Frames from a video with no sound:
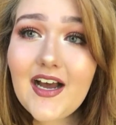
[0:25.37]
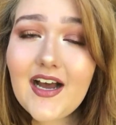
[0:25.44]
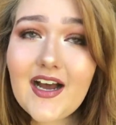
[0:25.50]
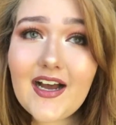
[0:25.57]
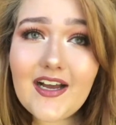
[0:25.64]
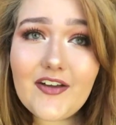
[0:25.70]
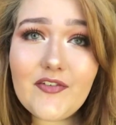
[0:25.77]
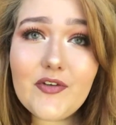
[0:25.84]

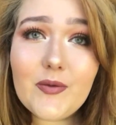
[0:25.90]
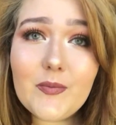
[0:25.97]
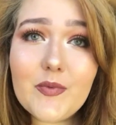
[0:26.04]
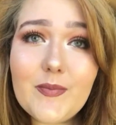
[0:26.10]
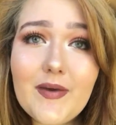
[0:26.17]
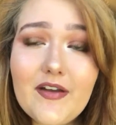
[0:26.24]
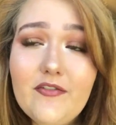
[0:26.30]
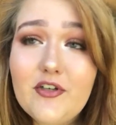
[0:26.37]
I
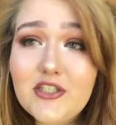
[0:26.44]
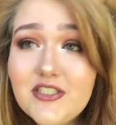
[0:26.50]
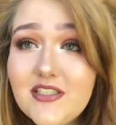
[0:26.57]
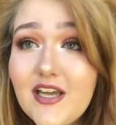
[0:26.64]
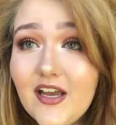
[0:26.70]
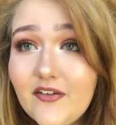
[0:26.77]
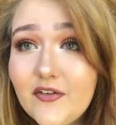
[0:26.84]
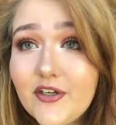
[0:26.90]
filmed my first
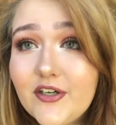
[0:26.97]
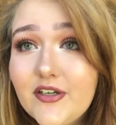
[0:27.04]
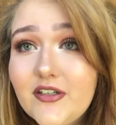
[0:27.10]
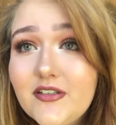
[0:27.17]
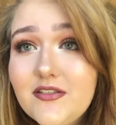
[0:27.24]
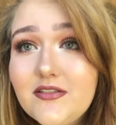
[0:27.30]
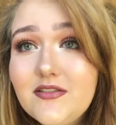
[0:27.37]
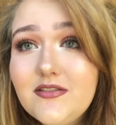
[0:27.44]
ever
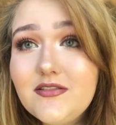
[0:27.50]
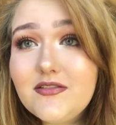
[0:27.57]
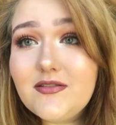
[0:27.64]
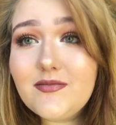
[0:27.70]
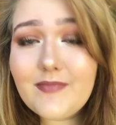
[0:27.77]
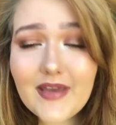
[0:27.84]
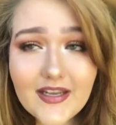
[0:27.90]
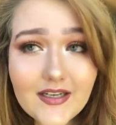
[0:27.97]

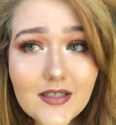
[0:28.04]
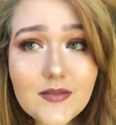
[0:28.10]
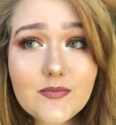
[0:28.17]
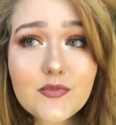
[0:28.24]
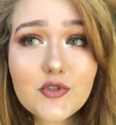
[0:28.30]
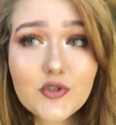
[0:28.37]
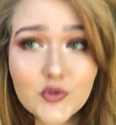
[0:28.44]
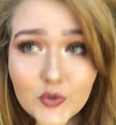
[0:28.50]
makeup
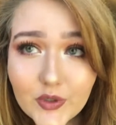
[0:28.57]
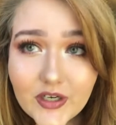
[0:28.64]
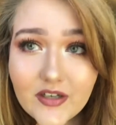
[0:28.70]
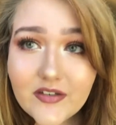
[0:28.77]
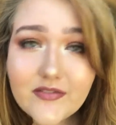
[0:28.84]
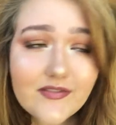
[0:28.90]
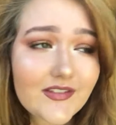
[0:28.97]
tutorial.